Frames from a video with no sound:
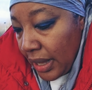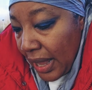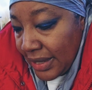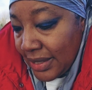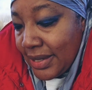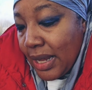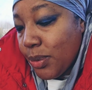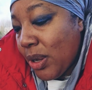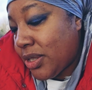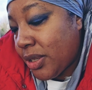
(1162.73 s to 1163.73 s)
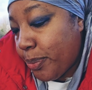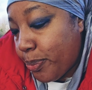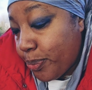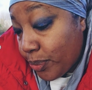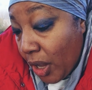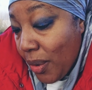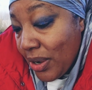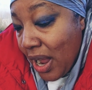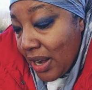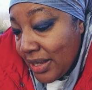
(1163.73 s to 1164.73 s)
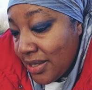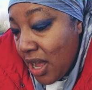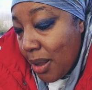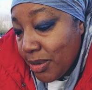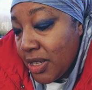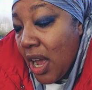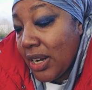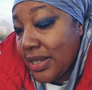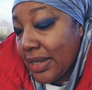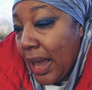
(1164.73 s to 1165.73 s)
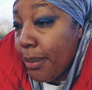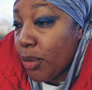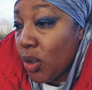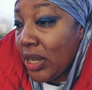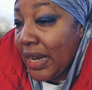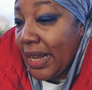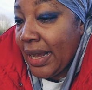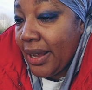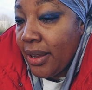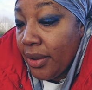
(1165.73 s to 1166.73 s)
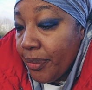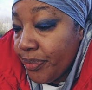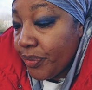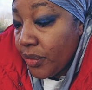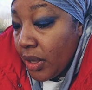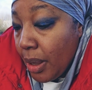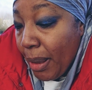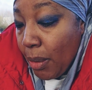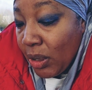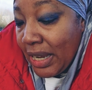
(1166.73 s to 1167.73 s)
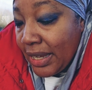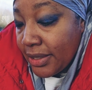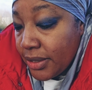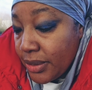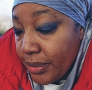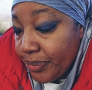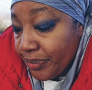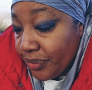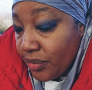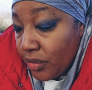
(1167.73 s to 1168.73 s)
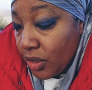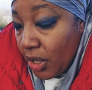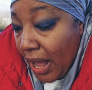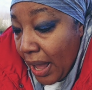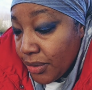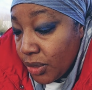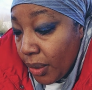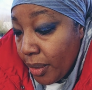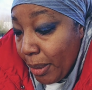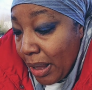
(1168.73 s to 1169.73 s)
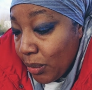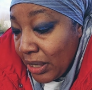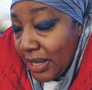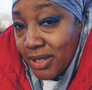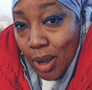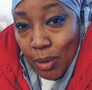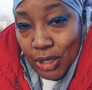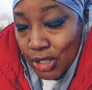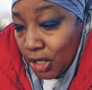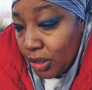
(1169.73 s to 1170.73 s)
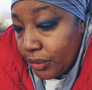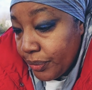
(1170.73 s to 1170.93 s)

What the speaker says: as I said, what's going on is that I'm starting to get more clear about what it is, you know, how to go about what it is I want to do.